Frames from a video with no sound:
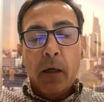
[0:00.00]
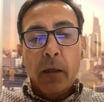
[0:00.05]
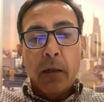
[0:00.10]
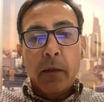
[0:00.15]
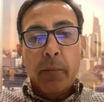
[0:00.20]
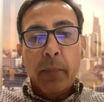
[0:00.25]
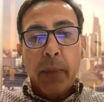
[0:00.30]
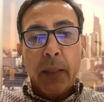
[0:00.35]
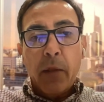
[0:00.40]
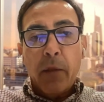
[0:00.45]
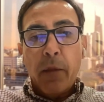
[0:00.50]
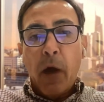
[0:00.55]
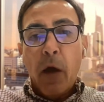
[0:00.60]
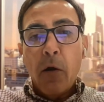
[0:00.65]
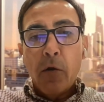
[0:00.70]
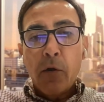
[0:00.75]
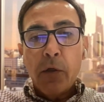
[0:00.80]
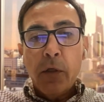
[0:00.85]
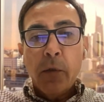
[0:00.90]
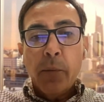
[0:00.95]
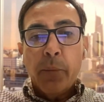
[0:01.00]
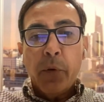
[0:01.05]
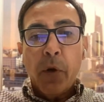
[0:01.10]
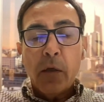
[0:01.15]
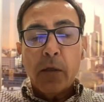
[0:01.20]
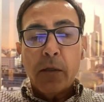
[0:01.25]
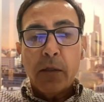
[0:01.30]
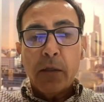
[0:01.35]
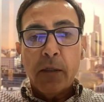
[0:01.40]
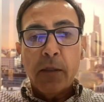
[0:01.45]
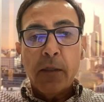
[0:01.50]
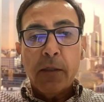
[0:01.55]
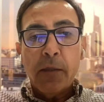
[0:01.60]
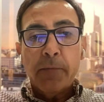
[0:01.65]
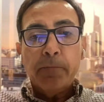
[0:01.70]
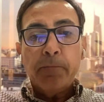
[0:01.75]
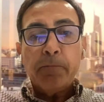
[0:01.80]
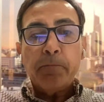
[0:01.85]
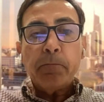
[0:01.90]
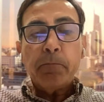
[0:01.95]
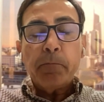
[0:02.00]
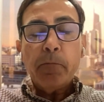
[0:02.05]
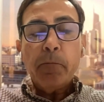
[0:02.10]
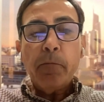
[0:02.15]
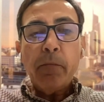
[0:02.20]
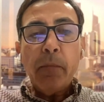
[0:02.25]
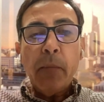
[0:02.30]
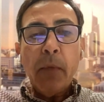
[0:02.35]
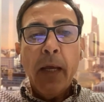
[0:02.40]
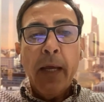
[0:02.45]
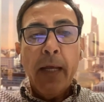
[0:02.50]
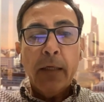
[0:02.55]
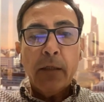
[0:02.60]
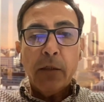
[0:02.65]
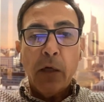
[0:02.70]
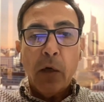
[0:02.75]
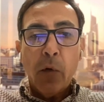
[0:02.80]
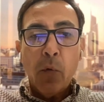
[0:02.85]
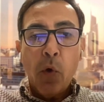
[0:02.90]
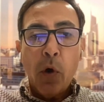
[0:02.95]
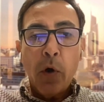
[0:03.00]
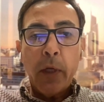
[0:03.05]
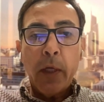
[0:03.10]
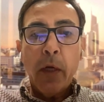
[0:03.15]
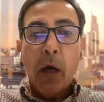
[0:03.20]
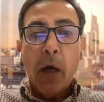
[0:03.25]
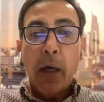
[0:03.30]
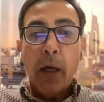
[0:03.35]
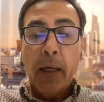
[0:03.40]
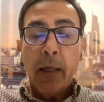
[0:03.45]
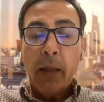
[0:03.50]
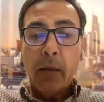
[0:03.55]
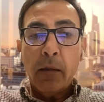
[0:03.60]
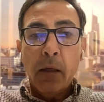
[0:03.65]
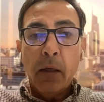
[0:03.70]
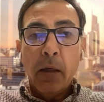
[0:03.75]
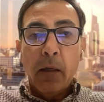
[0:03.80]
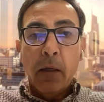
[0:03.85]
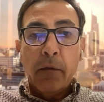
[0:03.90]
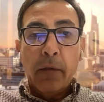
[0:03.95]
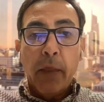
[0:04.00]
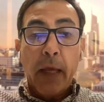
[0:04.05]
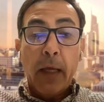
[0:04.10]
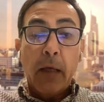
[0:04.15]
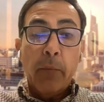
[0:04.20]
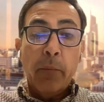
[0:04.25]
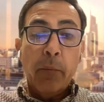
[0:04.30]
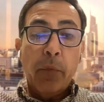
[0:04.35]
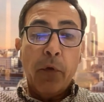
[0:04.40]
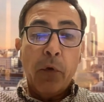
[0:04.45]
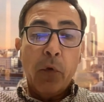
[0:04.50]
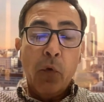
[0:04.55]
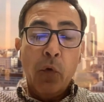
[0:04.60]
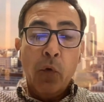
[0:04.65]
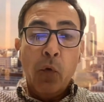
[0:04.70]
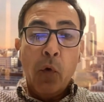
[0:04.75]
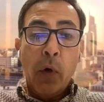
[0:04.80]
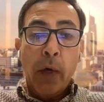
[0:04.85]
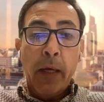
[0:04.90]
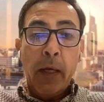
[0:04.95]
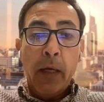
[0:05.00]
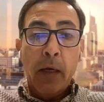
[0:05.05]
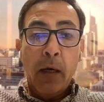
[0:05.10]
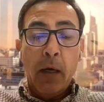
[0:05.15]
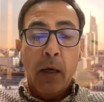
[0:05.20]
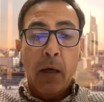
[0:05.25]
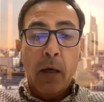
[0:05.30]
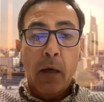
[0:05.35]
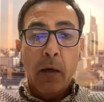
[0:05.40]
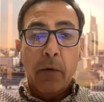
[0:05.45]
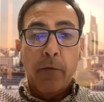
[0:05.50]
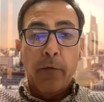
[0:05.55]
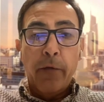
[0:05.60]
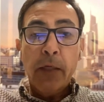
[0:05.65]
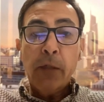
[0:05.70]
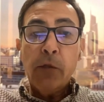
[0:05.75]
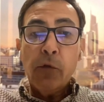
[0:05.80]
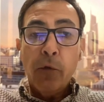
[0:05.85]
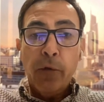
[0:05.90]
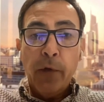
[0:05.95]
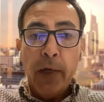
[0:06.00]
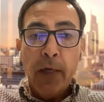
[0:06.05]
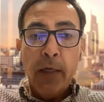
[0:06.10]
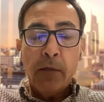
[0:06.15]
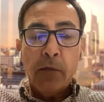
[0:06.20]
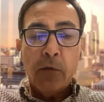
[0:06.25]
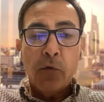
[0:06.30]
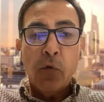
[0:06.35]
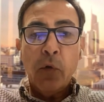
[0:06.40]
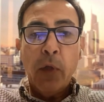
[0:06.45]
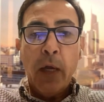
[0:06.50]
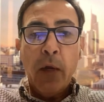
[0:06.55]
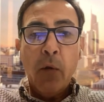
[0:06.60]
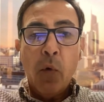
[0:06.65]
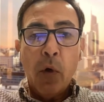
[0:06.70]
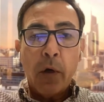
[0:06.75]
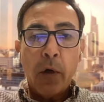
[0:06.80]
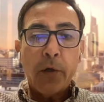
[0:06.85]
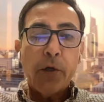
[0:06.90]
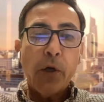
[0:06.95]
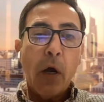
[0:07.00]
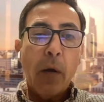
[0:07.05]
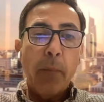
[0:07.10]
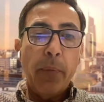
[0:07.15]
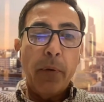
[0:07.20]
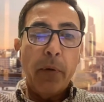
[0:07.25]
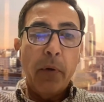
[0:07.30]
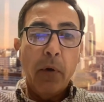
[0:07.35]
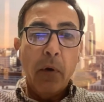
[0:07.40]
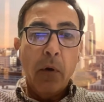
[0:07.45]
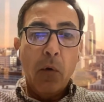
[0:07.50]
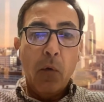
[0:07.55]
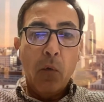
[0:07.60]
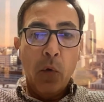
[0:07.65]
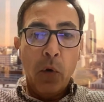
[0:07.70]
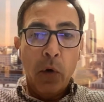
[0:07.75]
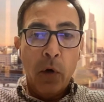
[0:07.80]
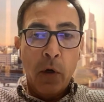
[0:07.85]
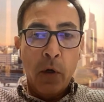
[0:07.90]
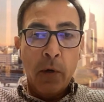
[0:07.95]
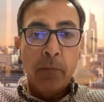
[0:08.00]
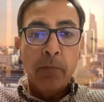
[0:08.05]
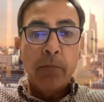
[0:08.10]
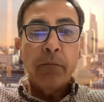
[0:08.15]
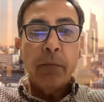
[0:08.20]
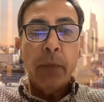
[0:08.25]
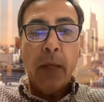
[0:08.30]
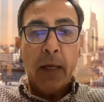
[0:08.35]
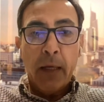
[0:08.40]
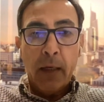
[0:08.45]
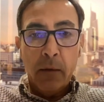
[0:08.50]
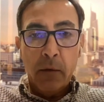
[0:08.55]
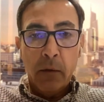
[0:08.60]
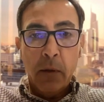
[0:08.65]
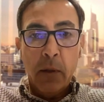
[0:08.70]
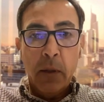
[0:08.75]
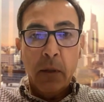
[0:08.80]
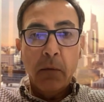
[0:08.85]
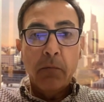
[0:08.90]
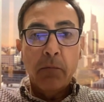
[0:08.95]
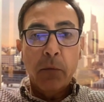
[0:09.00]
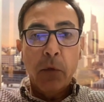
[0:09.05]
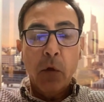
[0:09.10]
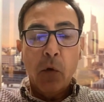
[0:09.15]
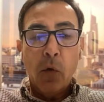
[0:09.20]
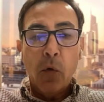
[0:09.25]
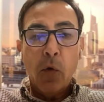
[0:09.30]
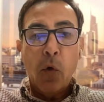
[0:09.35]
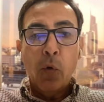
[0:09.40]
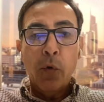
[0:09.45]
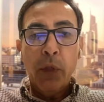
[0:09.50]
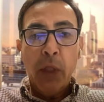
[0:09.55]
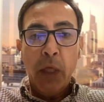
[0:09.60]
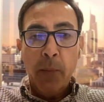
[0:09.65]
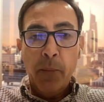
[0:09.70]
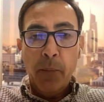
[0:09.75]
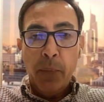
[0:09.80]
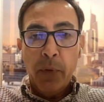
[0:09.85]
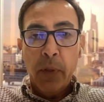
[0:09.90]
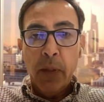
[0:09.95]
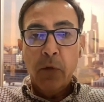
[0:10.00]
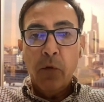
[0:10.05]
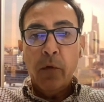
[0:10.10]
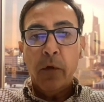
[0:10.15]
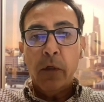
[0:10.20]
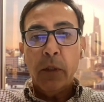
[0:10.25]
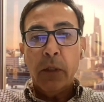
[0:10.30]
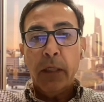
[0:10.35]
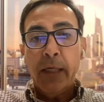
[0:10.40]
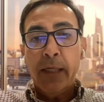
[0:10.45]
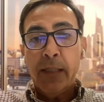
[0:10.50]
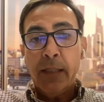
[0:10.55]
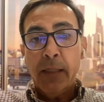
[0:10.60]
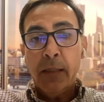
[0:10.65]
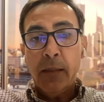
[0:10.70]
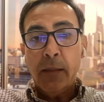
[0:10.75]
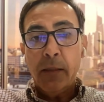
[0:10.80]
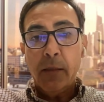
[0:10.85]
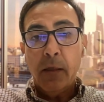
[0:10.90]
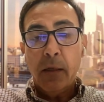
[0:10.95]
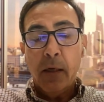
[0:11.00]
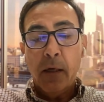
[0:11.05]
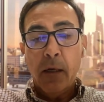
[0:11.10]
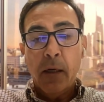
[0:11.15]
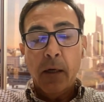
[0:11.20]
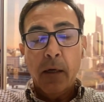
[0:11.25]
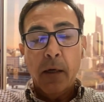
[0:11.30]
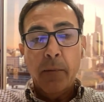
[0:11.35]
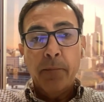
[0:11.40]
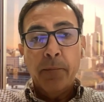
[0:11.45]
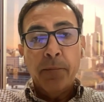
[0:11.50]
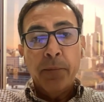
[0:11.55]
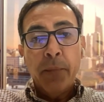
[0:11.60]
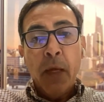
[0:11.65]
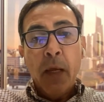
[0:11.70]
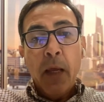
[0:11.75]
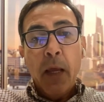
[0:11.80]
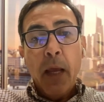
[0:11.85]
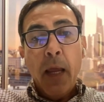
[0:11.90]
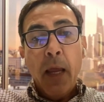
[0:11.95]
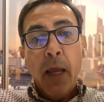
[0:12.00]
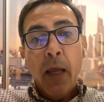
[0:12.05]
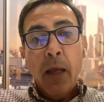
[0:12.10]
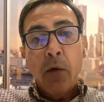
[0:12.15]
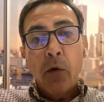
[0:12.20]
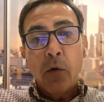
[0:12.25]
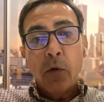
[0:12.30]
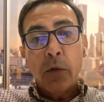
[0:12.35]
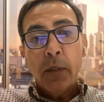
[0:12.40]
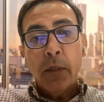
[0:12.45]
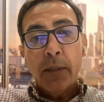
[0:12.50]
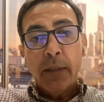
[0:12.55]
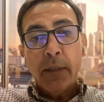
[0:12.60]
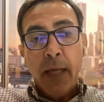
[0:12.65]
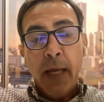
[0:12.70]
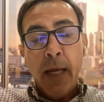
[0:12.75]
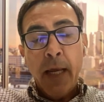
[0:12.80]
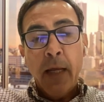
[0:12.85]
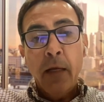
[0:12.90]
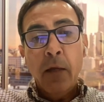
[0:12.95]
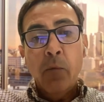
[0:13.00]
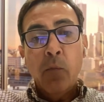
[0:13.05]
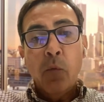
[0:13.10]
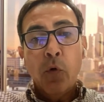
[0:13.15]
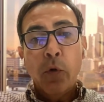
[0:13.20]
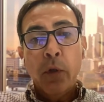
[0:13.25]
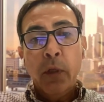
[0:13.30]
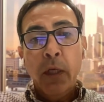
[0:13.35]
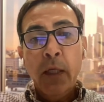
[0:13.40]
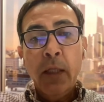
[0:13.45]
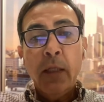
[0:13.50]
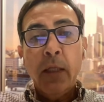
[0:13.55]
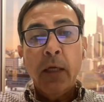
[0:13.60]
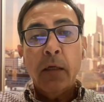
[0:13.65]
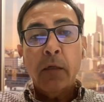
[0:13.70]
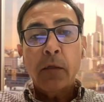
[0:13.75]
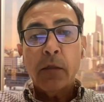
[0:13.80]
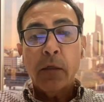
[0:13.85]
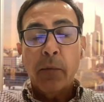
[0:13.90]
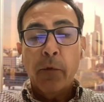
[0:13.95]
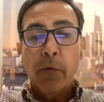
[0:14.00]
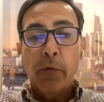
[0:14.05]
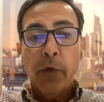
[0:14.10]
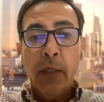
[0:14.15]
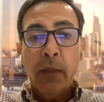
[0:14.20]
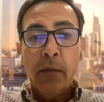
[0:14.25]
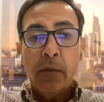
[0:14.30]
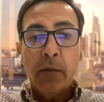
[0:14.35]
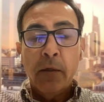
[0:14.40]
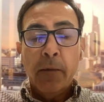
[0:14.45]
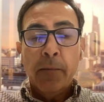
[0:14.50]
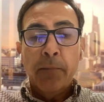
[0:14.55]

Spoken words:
methodology, the process, and start working on it, take them through a face-to-face 2-day workshop where they can, go deeper into their thesis and understand in more detail some of these